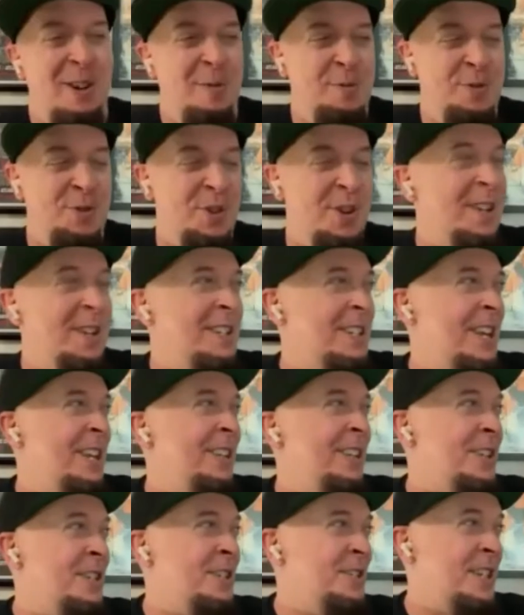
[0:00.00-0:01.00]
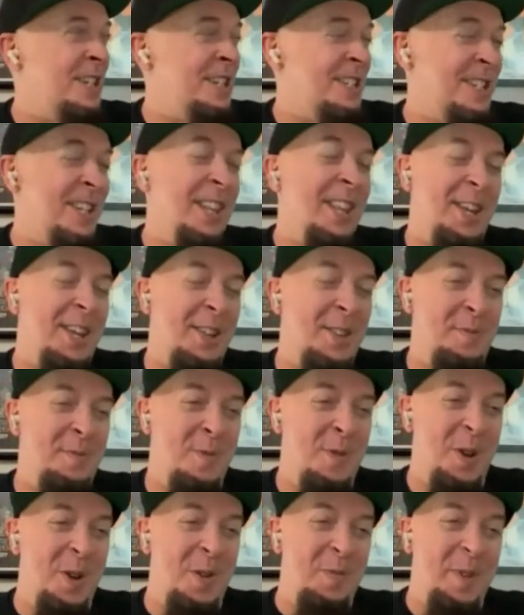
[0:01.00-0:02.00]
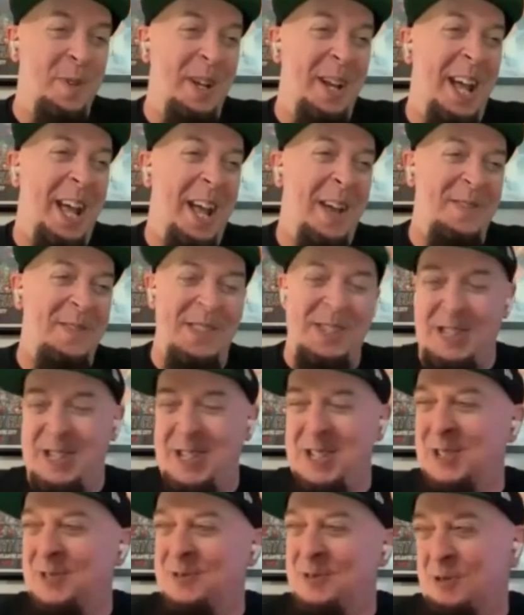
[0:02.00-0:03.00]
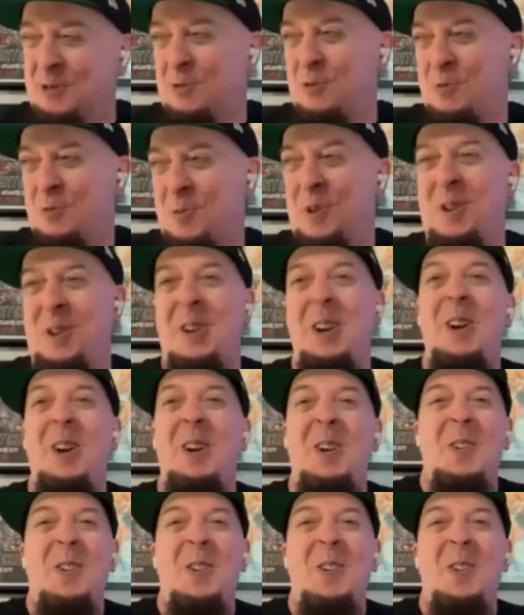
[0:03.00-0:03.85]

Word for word: on? Oh, I'm drunk as hell. It's six o'clock in the morning, but I have to deal with Uber